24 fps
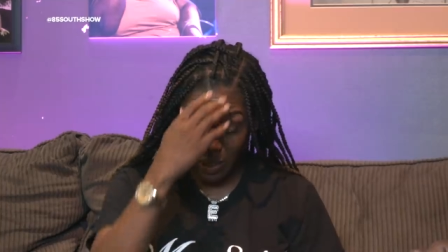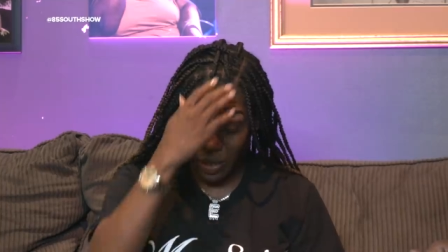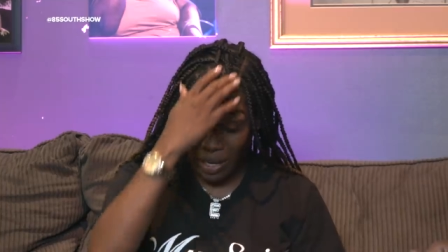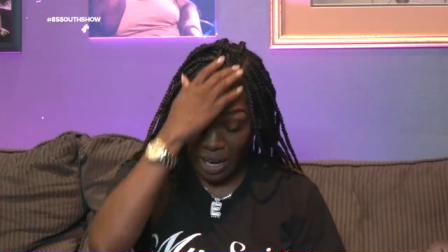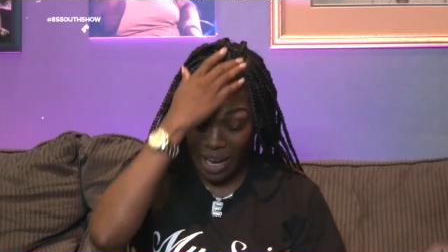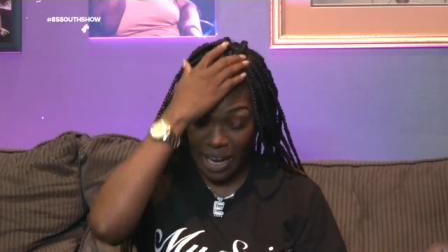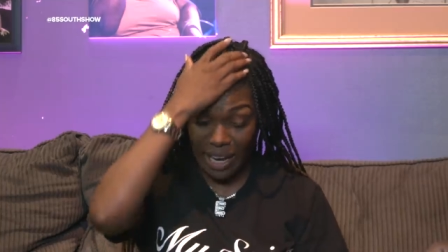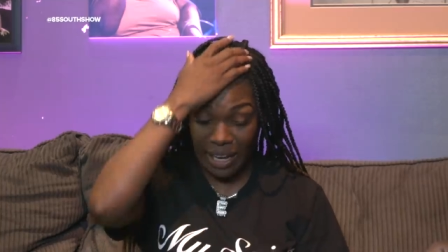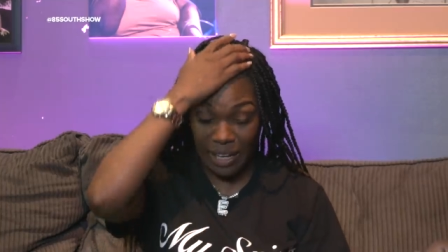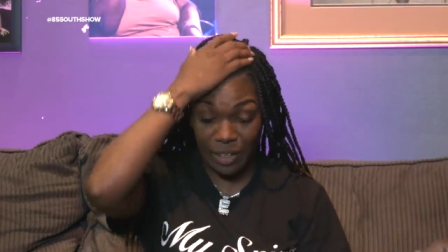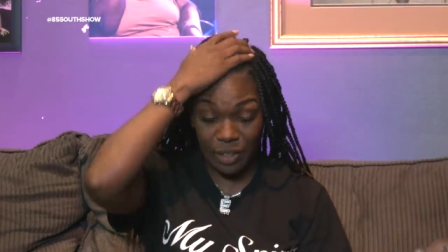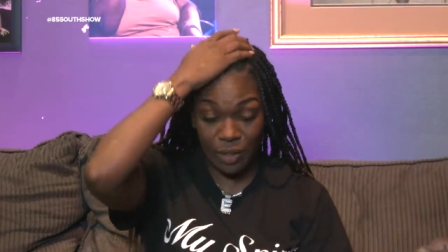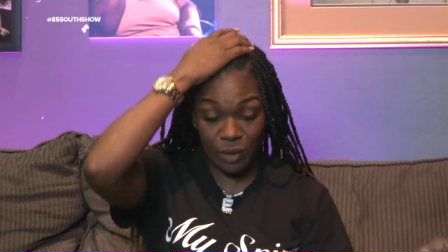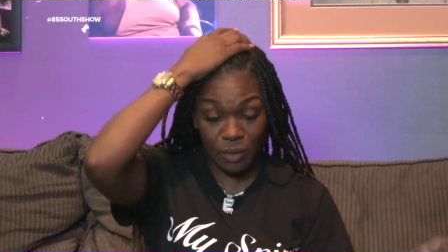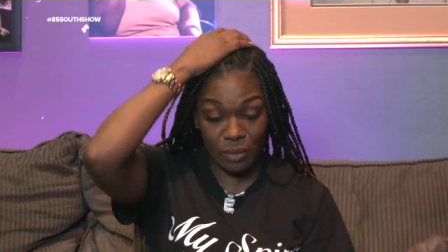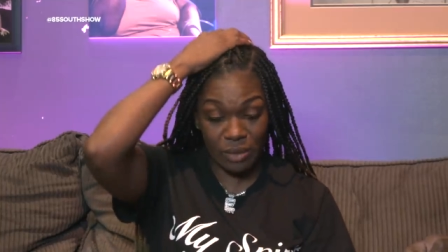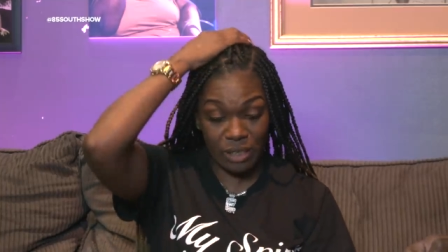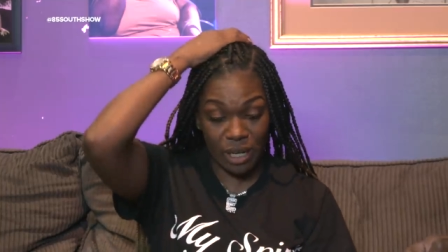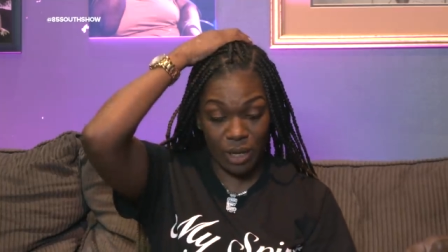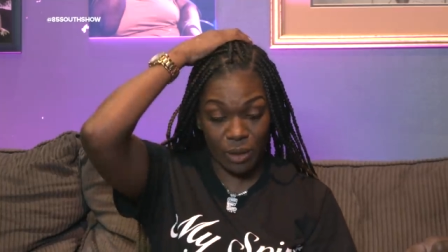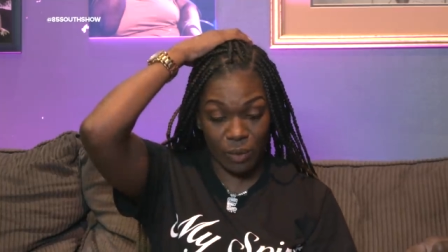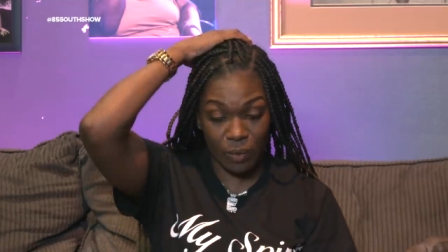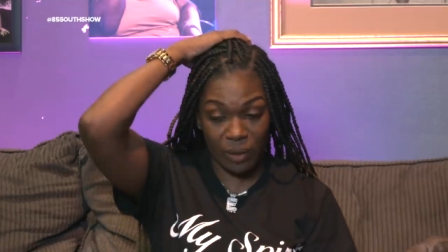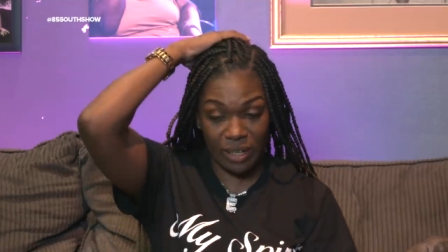though. I ain't know
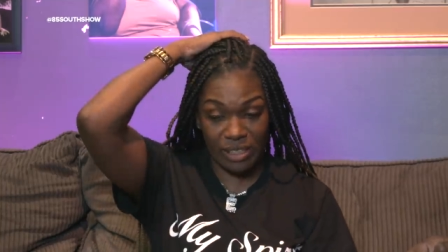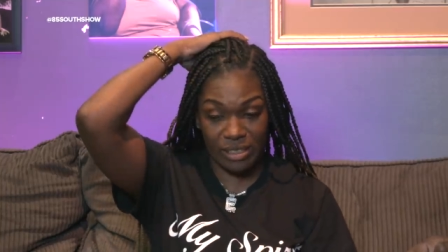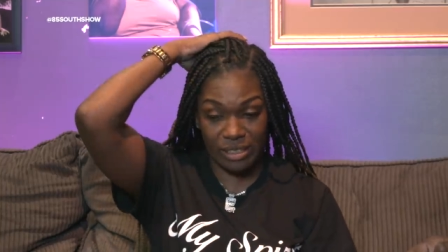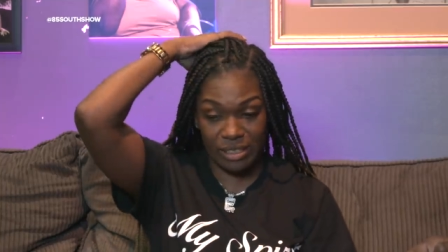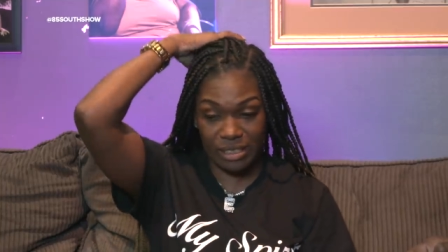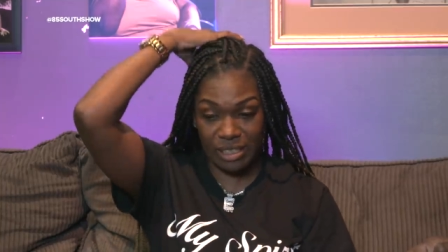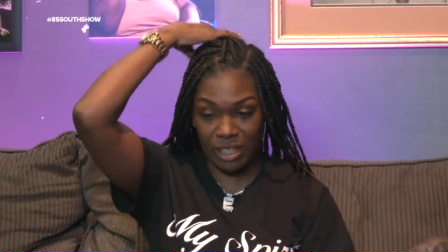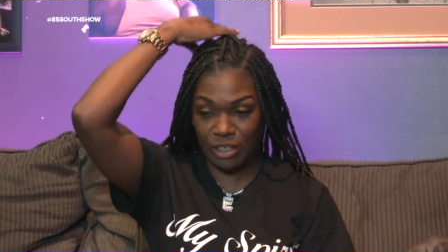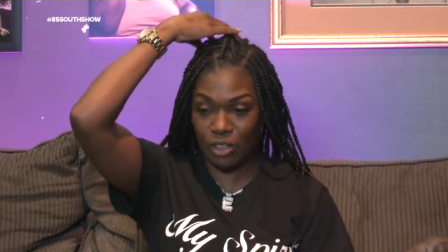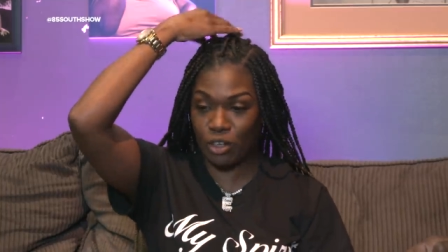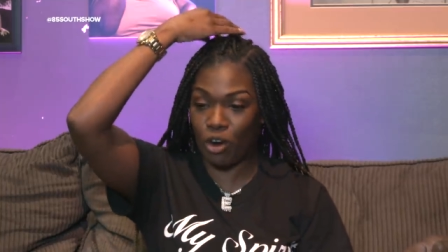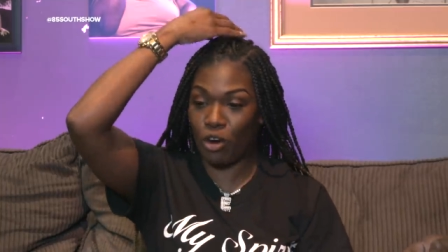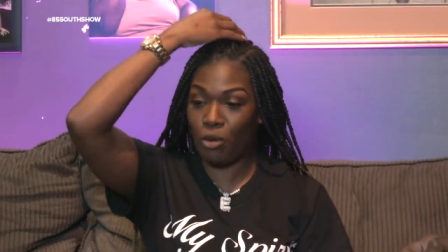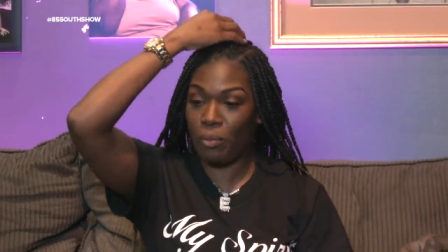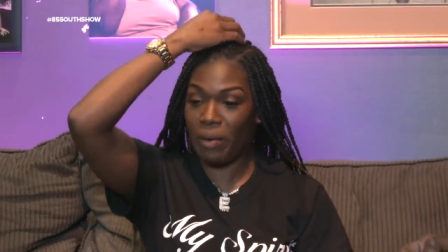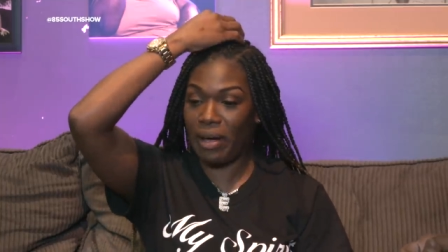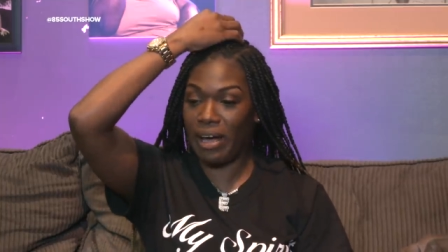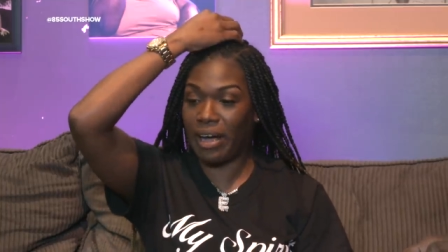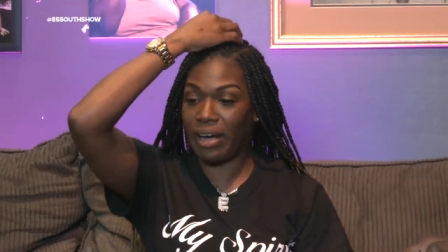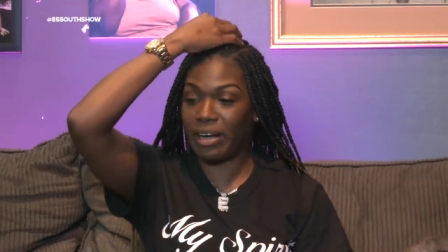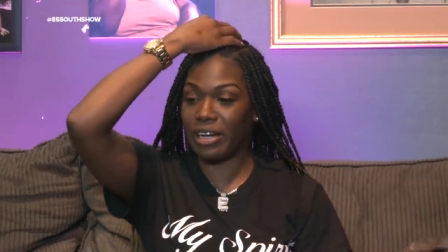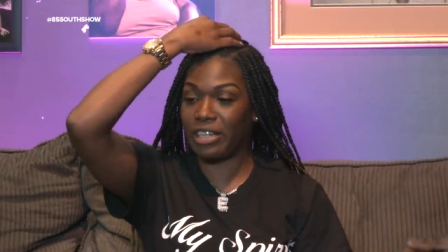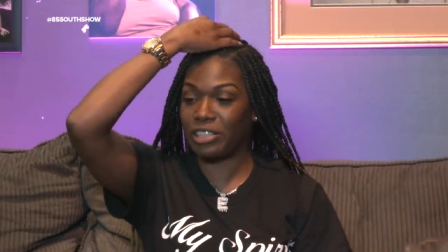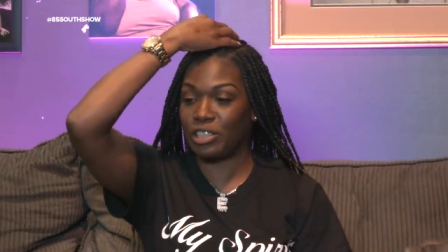that racist. That go
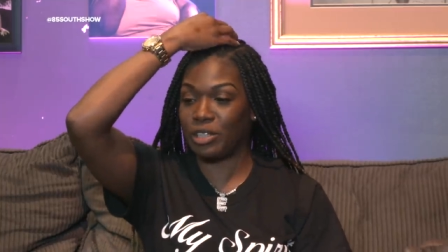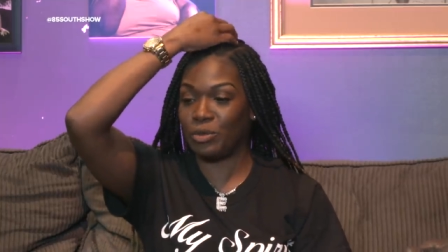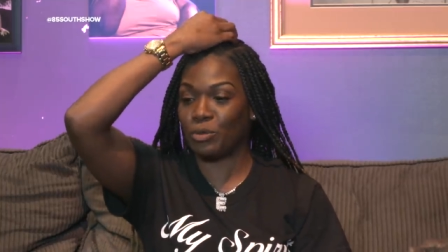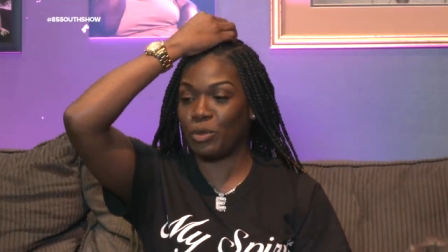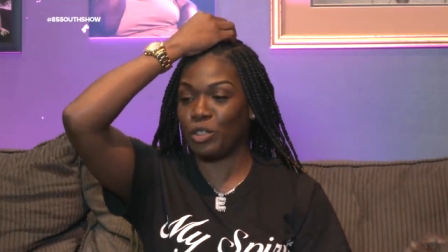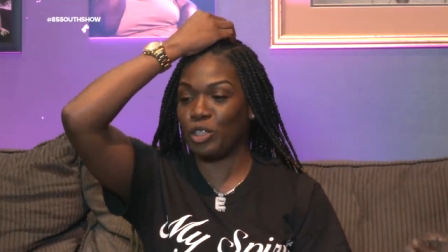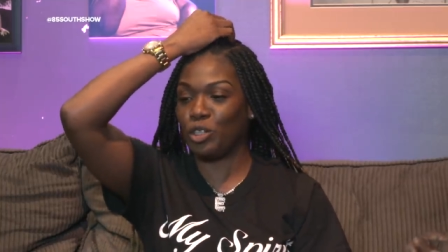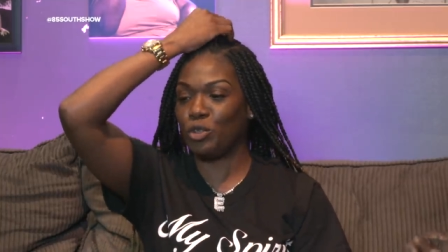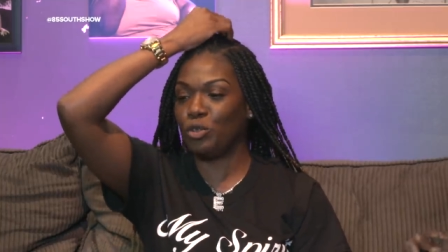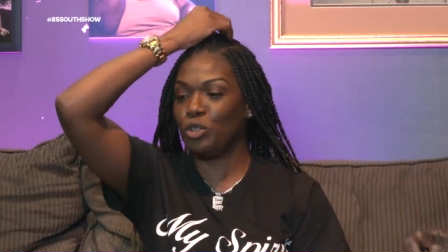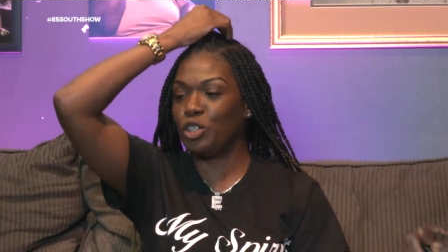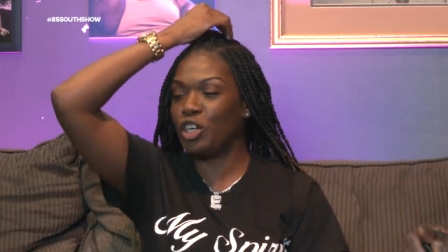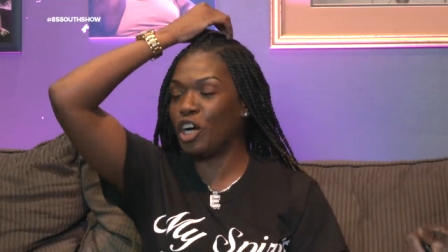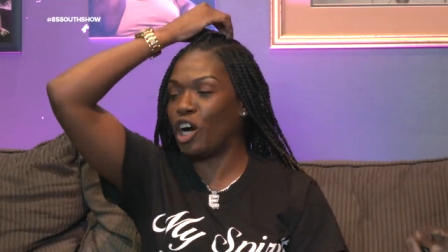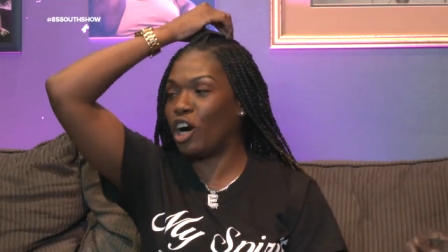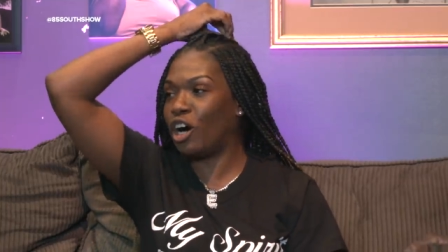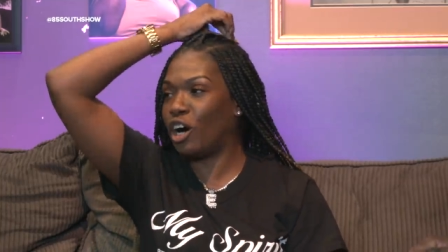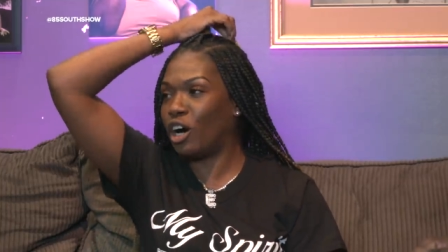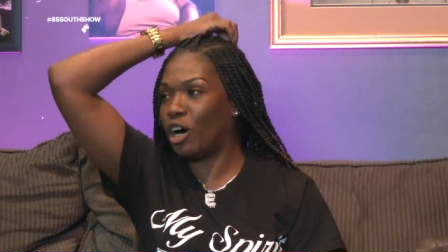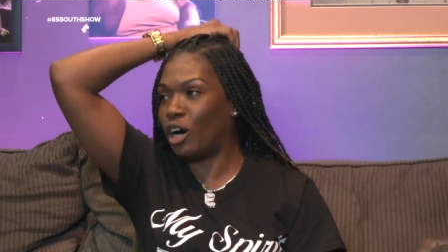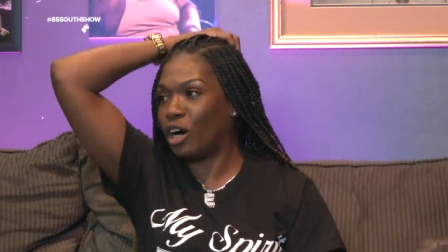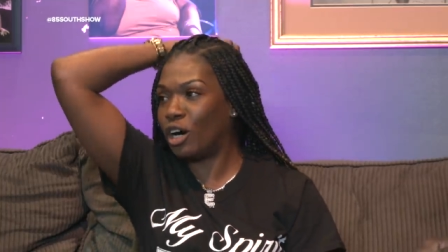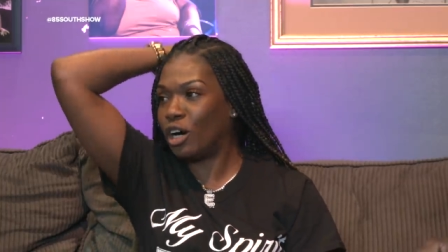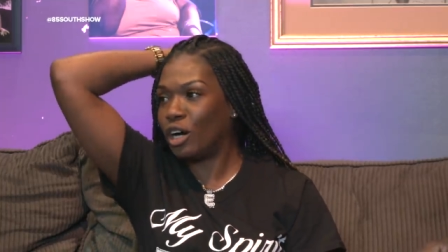back because when you I young,
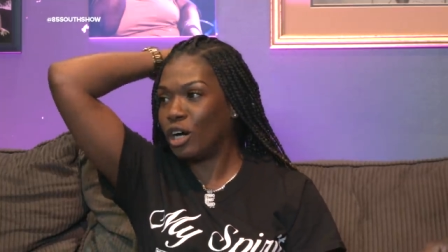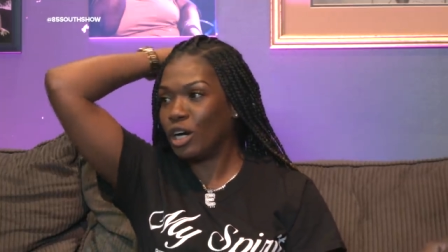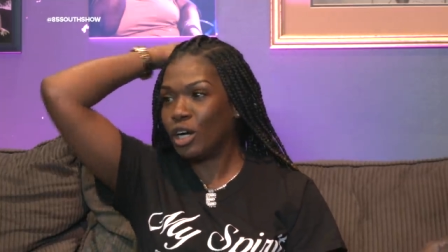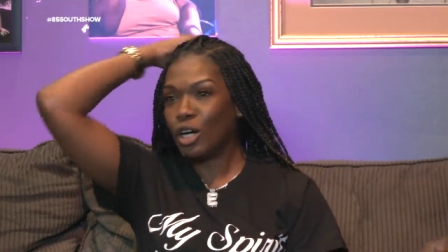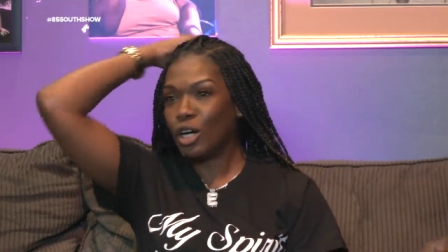just wonder